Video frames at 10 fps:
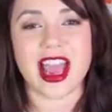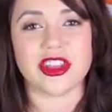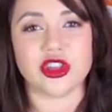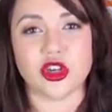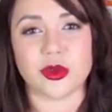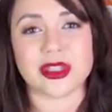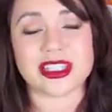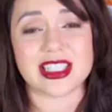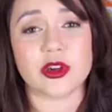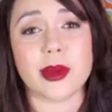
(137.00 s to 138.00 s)
It had the girl with the
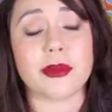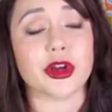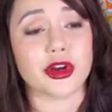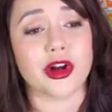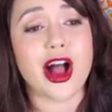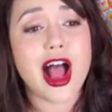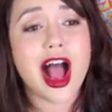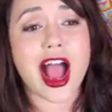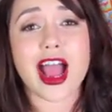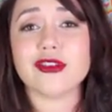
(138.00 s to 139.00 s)
cigarette, but girl,
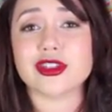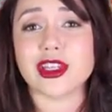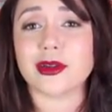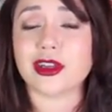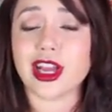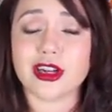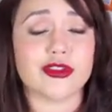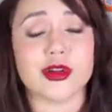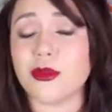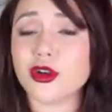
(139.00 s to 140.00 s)
I have some kind
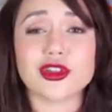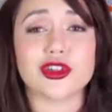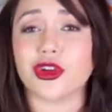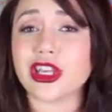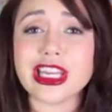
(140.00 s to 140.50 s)
of an emotional